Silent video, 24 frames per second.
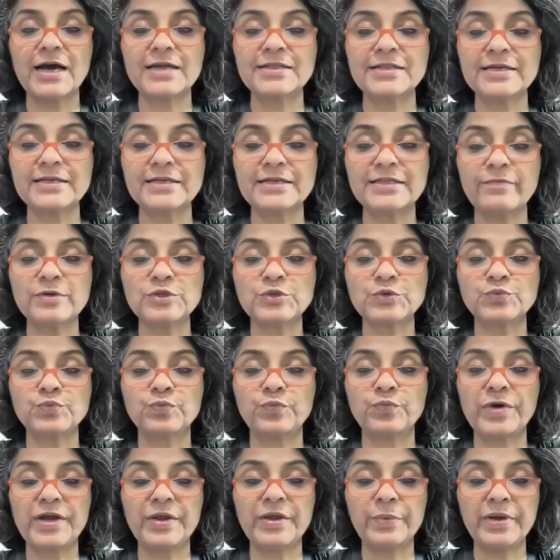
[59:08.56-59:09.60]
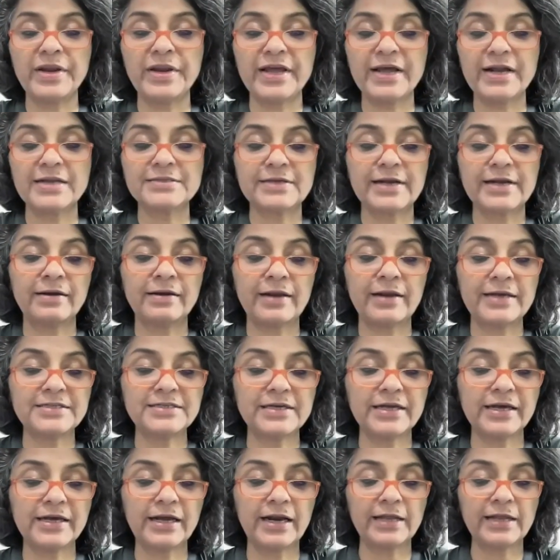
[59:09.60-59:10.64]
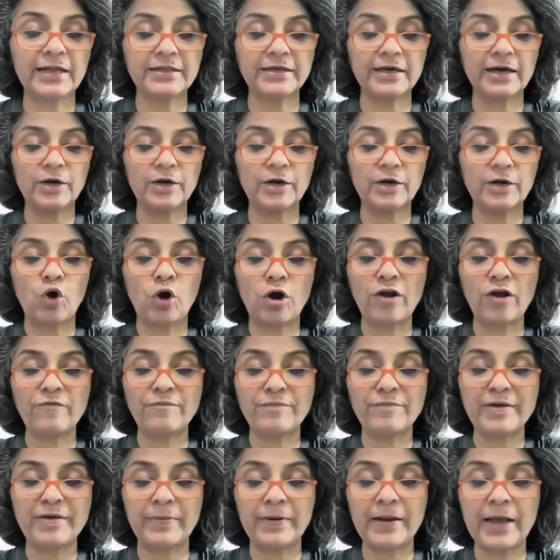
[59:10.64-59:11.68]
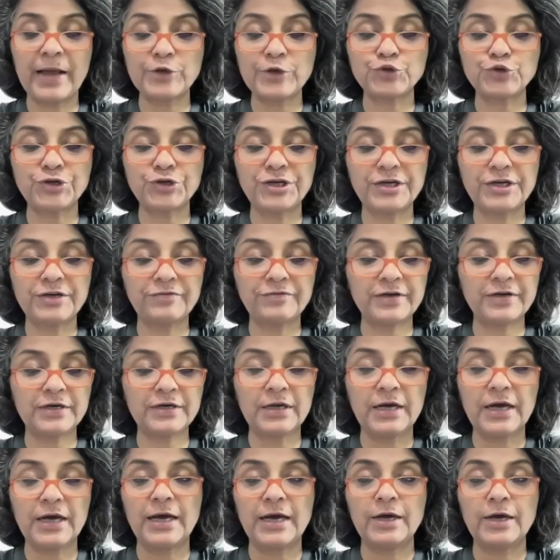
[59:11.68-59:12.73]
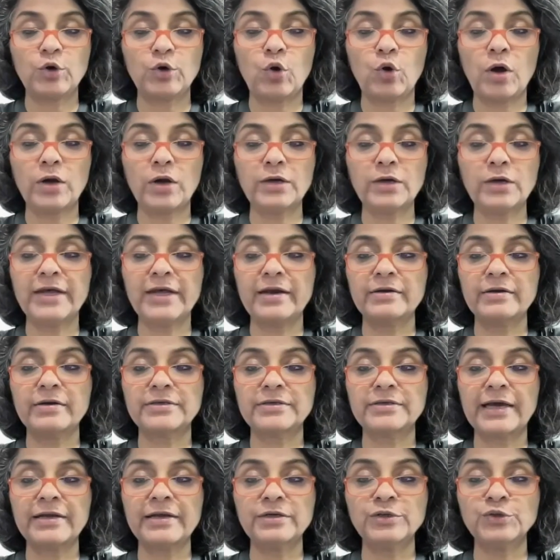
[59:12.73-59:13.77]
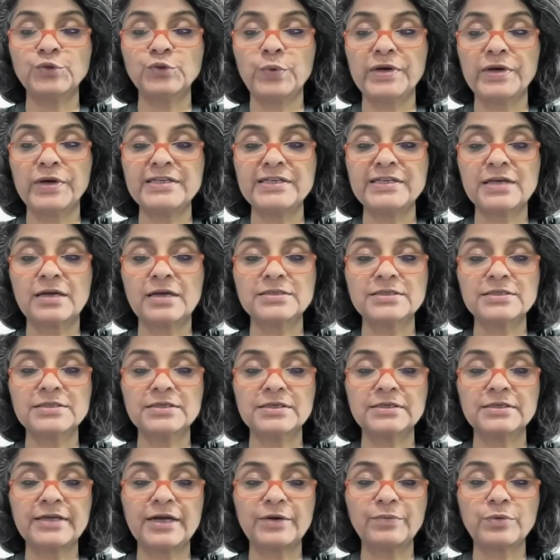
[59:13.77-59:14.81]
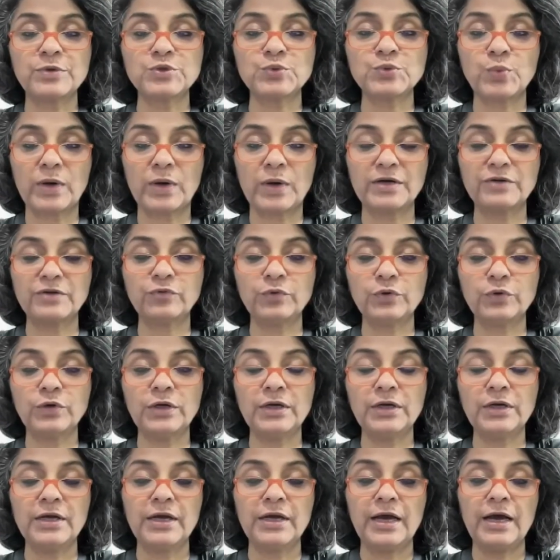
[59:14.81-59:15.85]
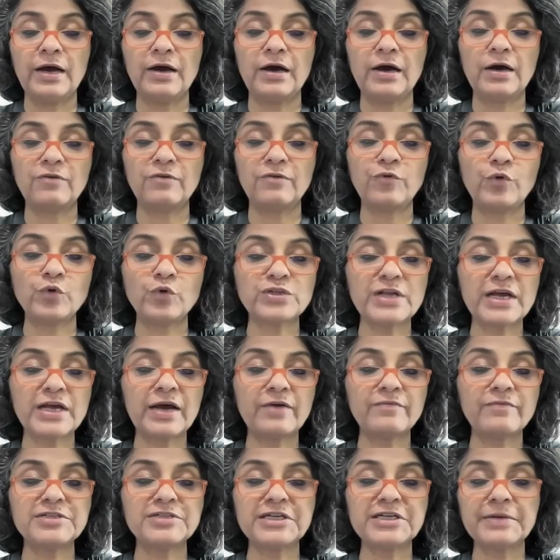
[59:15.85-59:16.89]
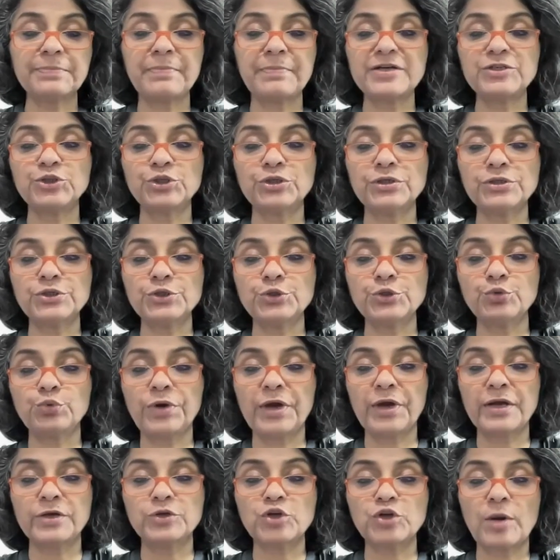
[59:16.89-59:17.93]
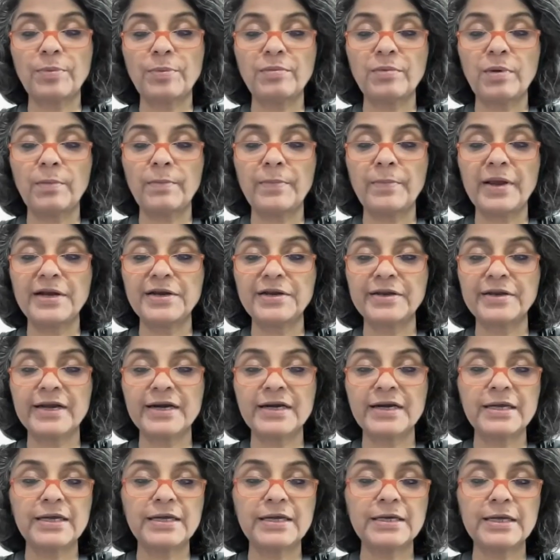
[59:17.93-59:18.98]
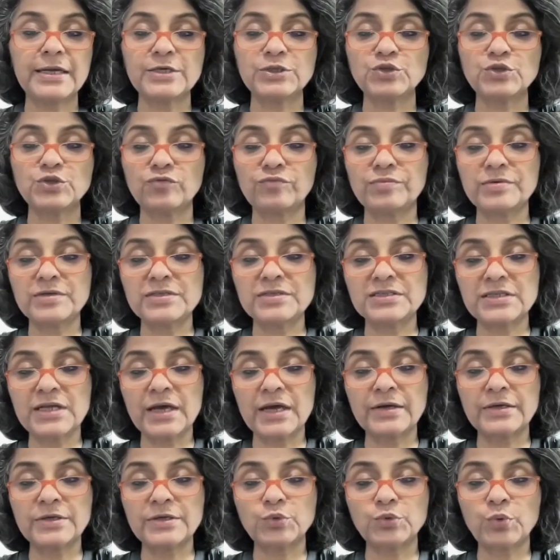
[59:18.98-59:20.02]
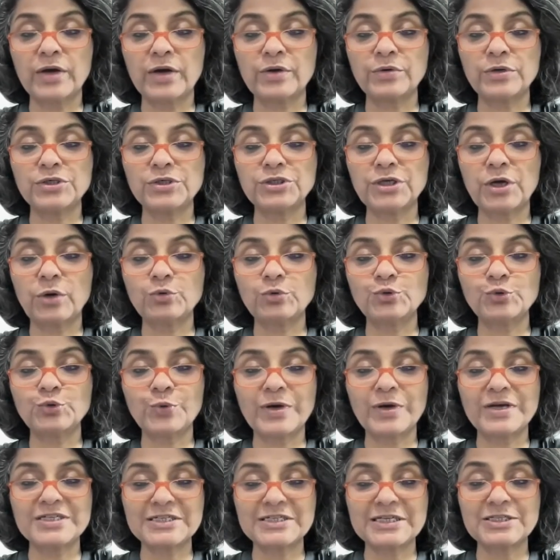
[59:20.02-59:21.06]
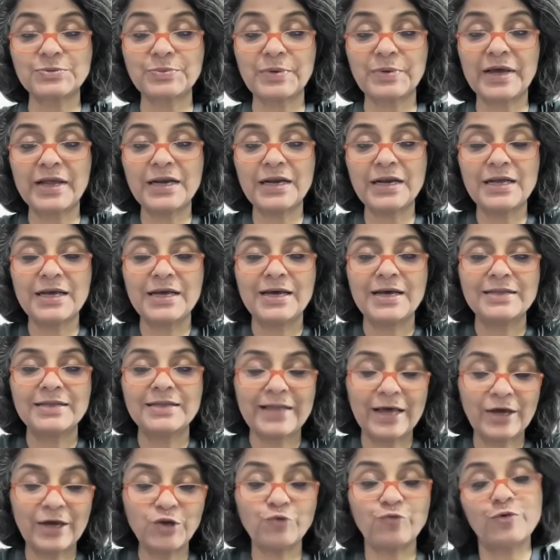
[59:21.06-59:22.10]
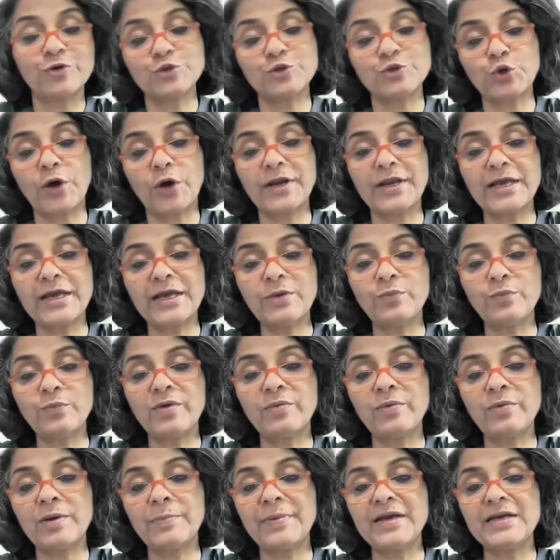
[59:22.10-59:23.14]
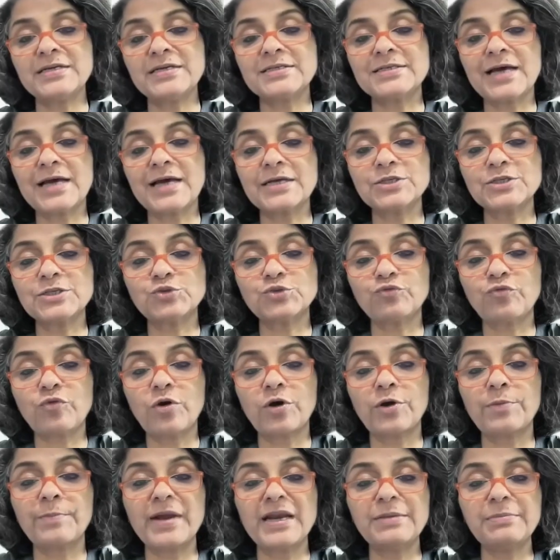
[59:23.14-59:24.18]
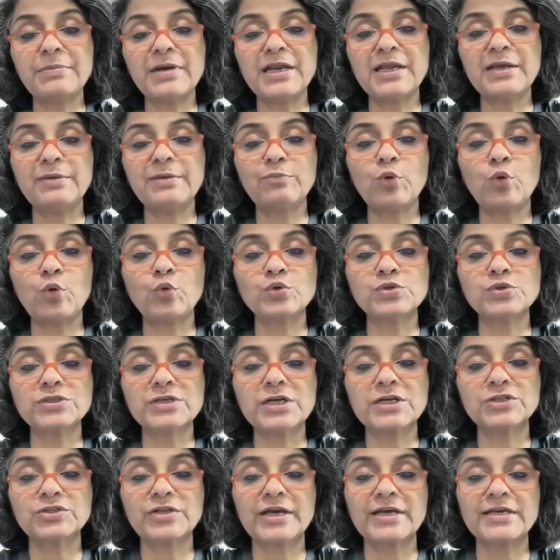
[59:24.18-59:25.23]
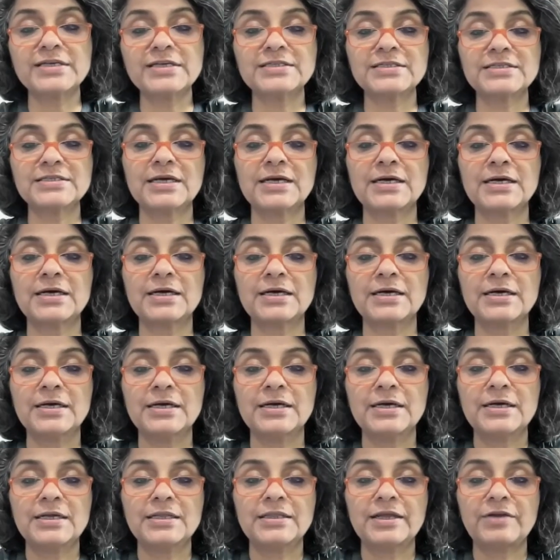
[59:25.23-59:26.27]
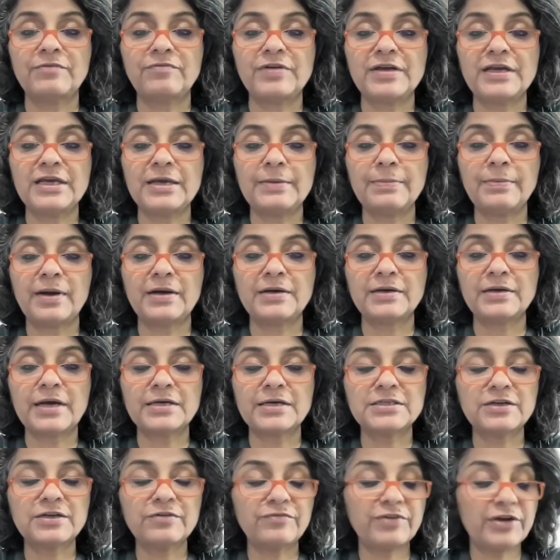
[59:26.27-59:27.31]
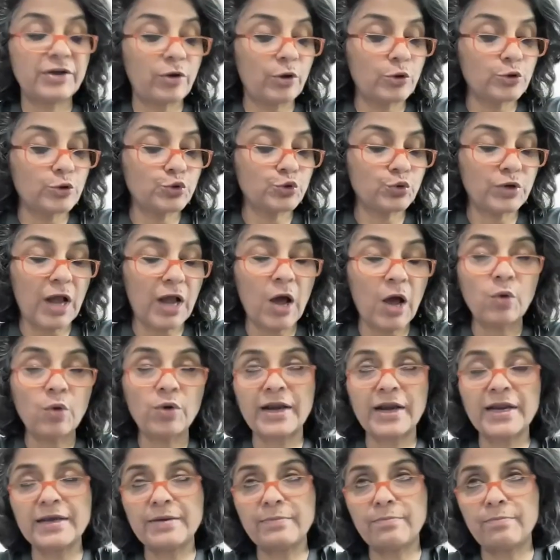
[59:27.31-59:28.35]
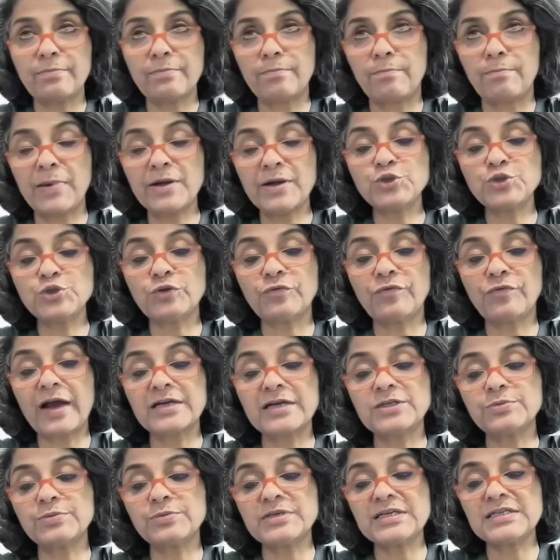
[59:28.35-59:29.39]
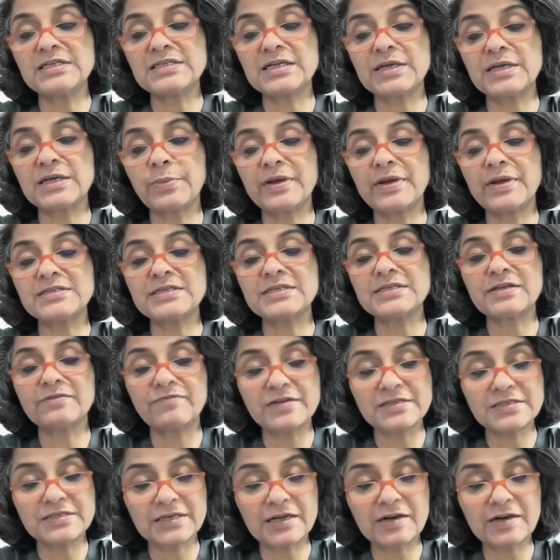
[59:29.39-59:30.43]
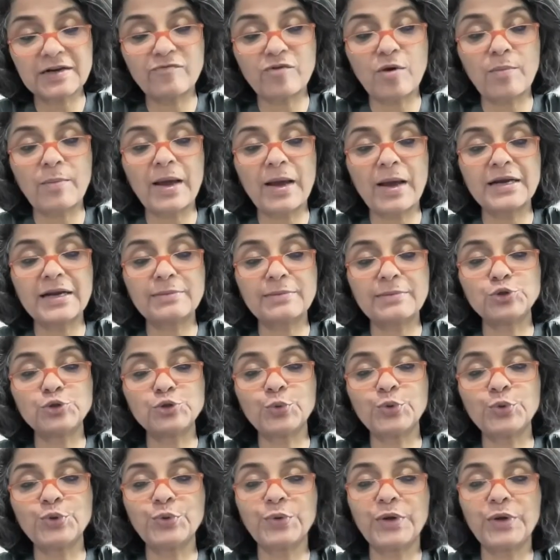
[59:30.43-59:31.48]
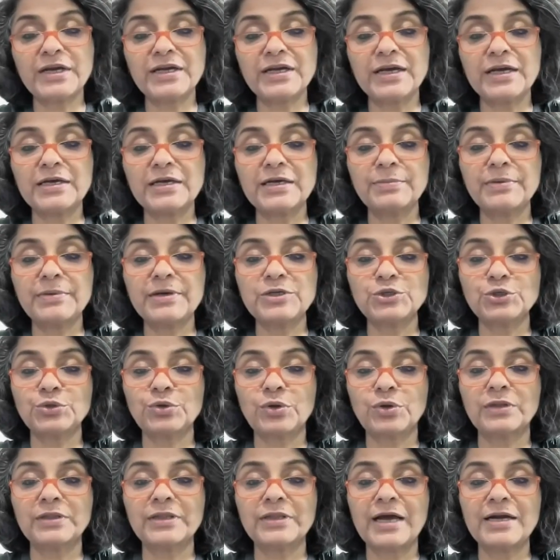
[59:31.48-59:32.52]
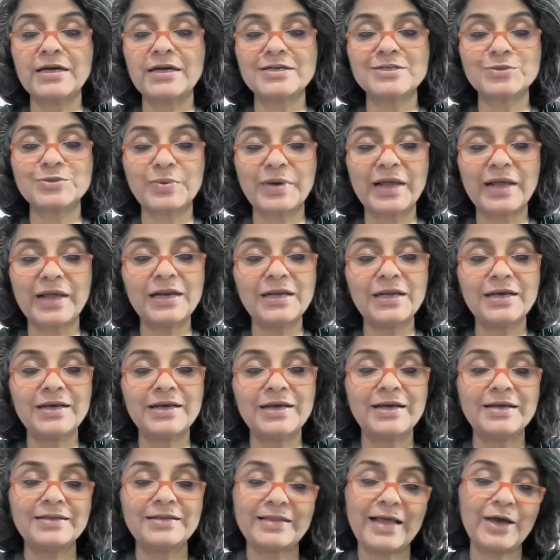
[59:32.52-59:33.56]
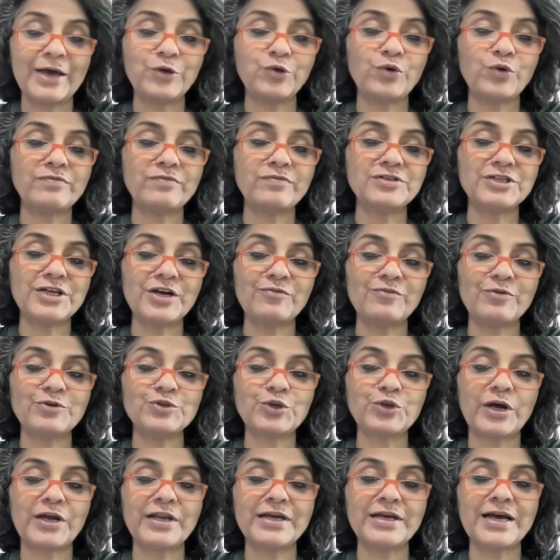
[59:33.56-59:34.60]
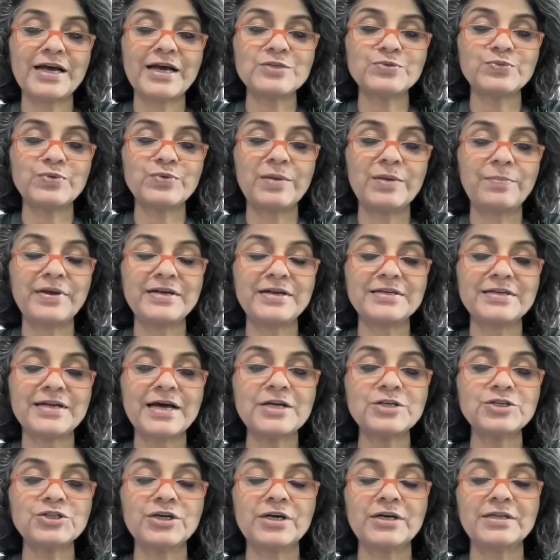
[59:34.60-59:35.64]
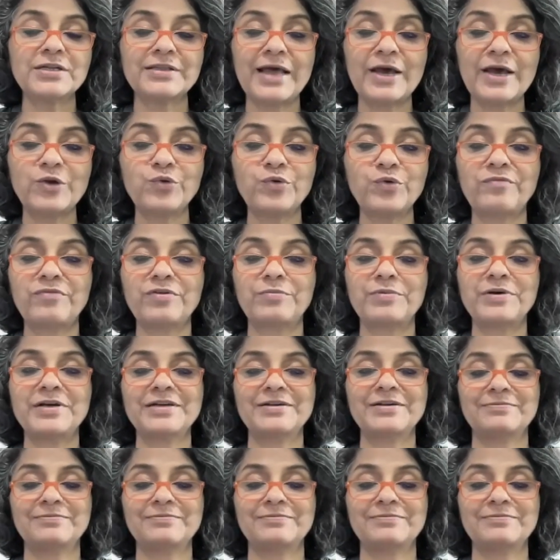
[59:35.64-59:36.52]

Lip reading: I think that was very, very enlightening. And I think a lot of people actually even got their direct queries answered. That was wonderful. Folks, like Avishek mentioned, you can drop him a mail directly. In case you've missed that, you can reach out to us as well. Thank you for joining. We will be in touch for many, many more such things that we keep conducting. We are also now running a bunch of activities and events in the physical format. I'm sure you're getting intimation on that as well. Thank you, Avishek, for joining us. We'll be in touch. Thank you, everybody.